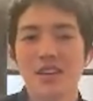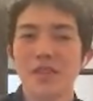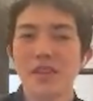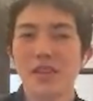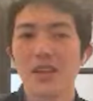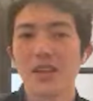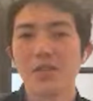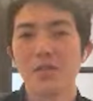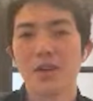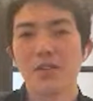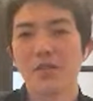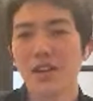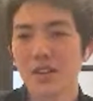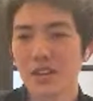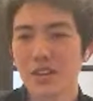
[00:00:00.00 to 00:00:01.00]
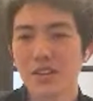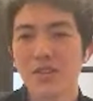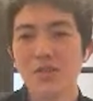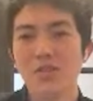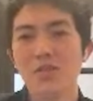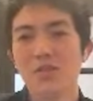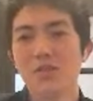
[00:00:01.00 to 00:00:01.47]
Like we have a lot of
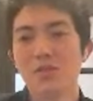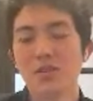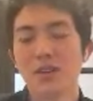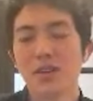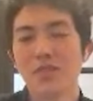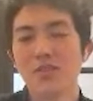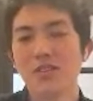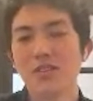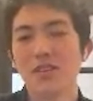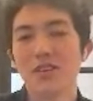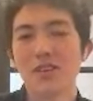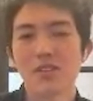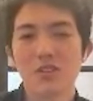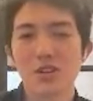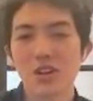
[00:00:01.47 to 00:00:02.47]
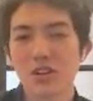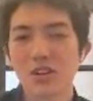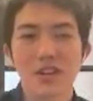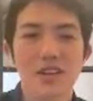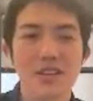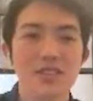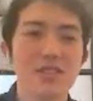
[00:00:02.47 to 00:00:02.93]
queues. We have to like shard a
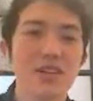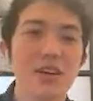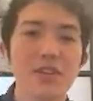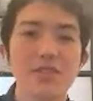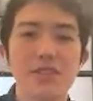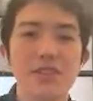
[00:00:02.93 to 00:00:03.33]
lot of stuff,